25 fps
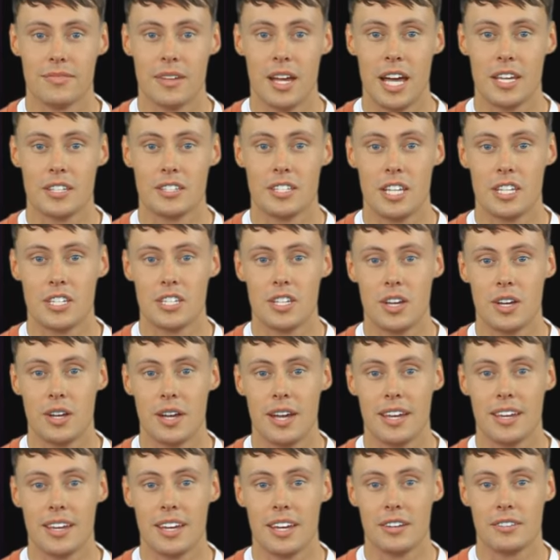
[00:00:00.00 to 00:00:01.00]

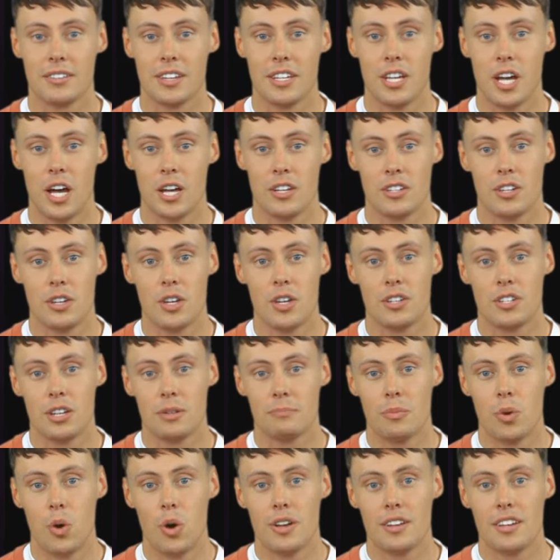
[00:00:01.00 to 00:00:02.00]
Additionally, the customer
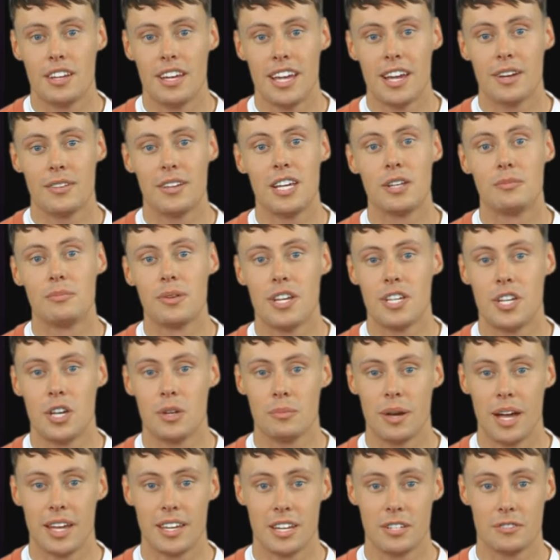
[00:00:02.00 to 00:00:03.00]
support team has been
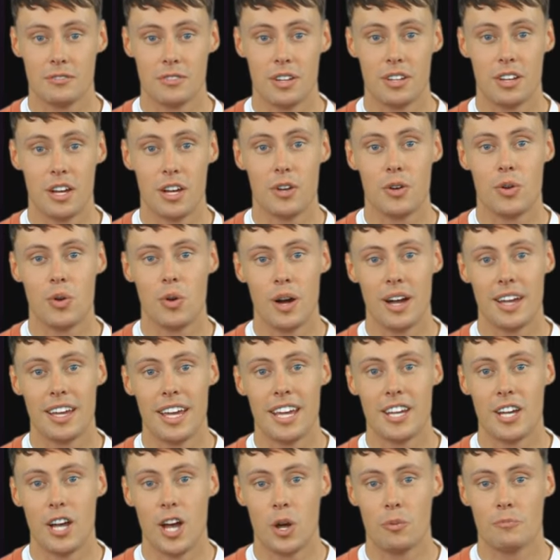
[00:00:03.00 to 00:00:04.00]
commended for their quick
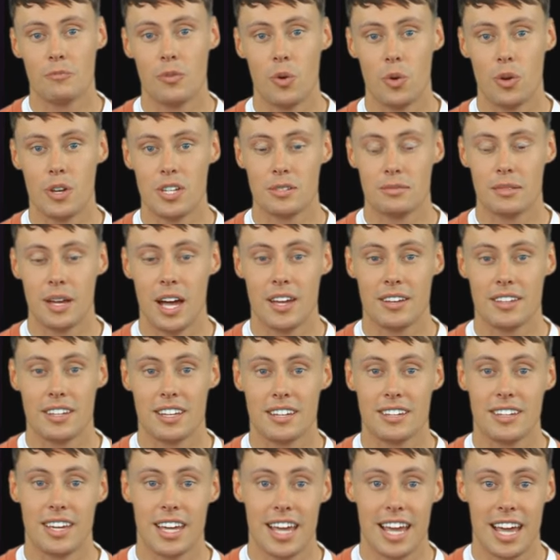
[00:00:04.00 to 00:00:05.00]
and helpful
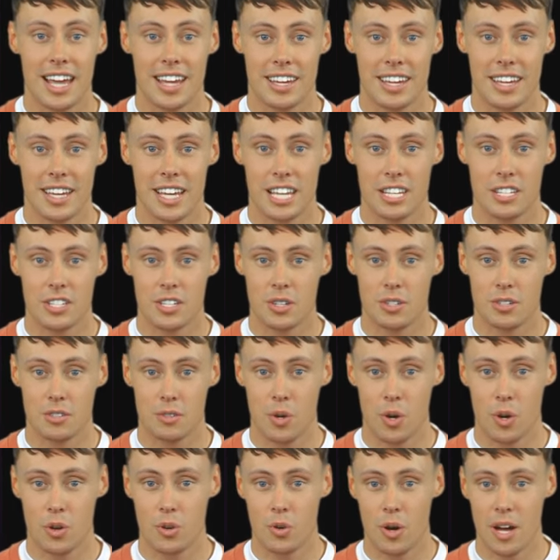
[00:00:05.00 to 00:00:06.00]
responses to any issues
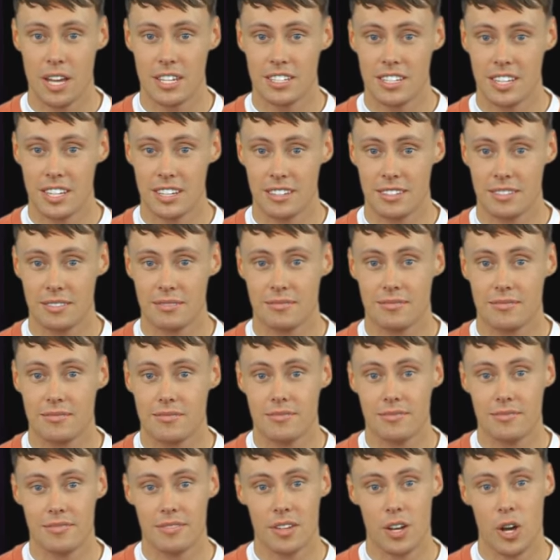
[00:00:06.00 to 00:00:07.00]
or questions.
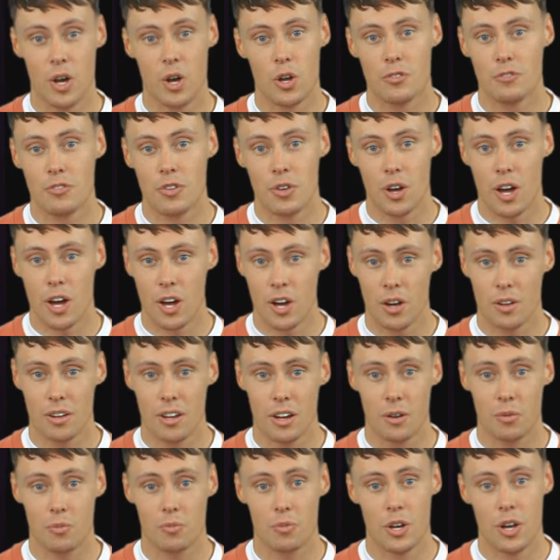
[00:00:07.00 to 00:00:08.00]
Overall,
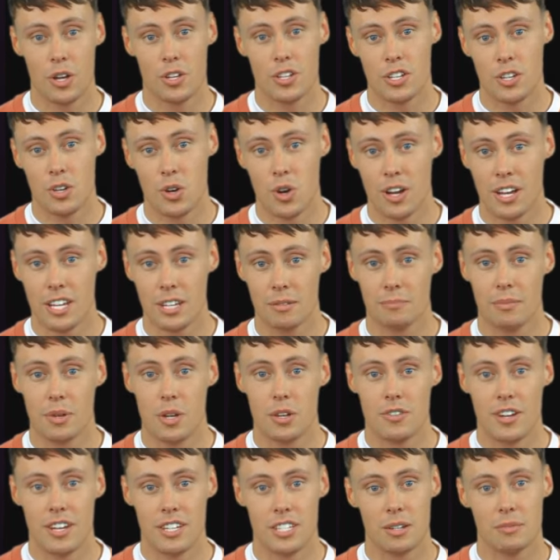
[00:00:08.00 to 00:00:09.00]
ReelShort has
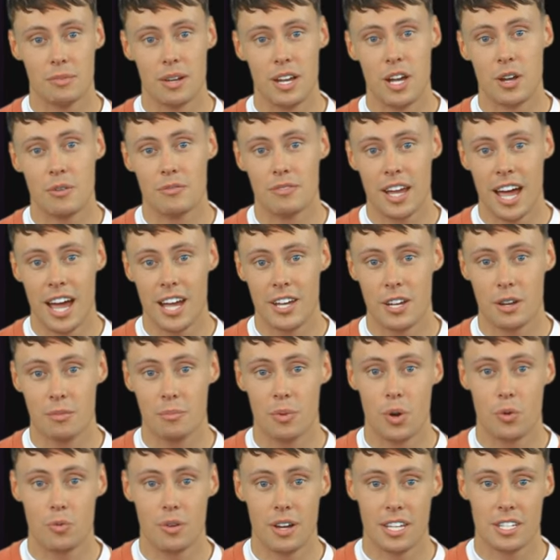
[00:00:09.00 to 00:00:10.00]
proven to be a
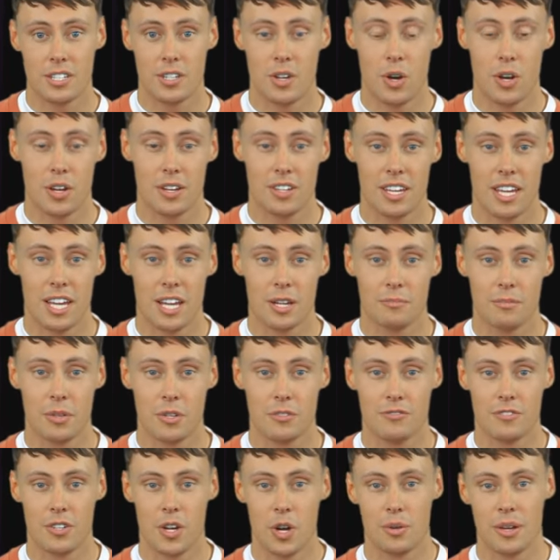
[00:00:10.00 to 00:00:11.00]
valuable resource for
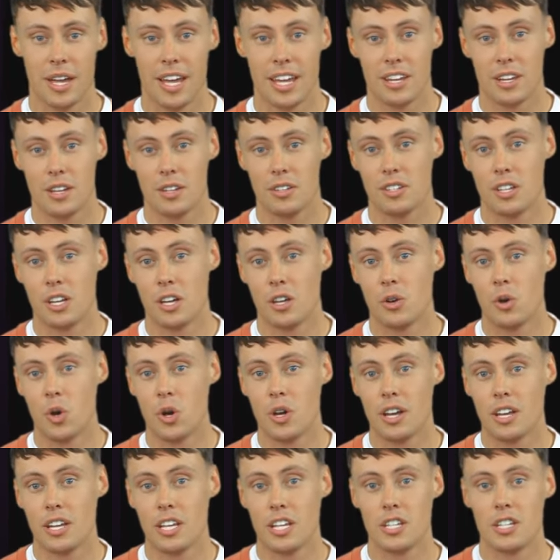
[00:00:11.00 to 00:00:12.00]
filmmakers
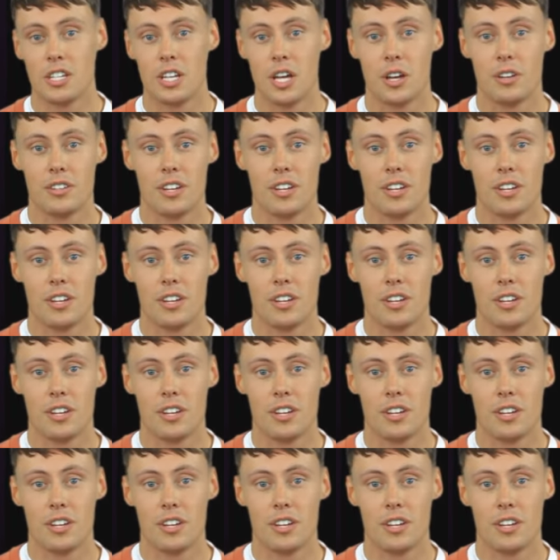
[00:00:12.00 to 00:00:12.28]
looking to share